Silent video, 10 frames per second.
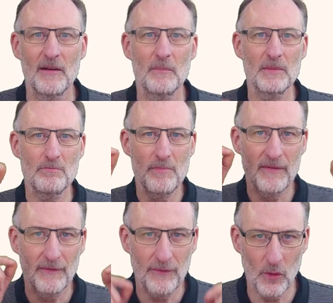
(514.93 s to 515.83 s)
but
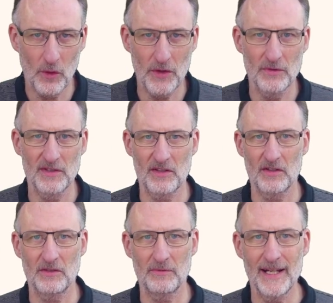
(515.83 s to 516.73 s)
before you
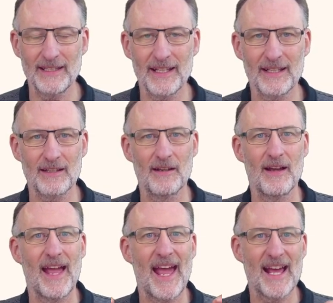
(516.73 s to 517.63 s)
start writing,
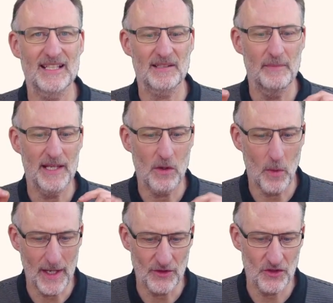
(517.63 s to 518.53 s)
ask me
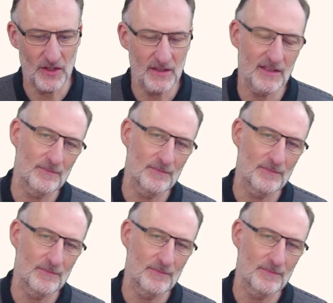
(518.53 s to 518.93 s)
questions.